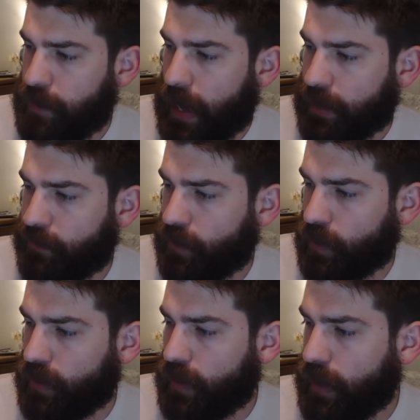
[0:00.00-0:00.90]
back
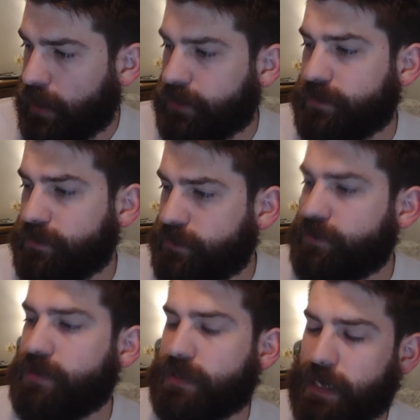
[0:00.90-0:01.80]
forward,
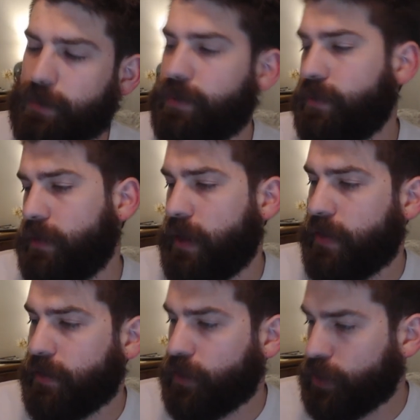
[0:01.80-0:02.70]
skip,
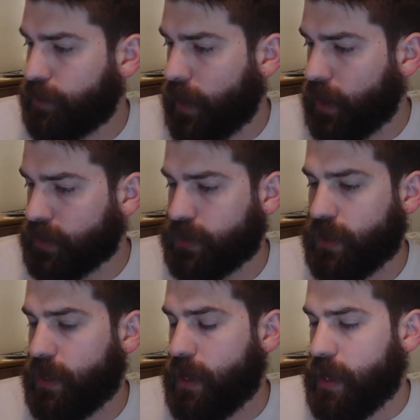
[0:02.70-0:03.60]
and then your pause.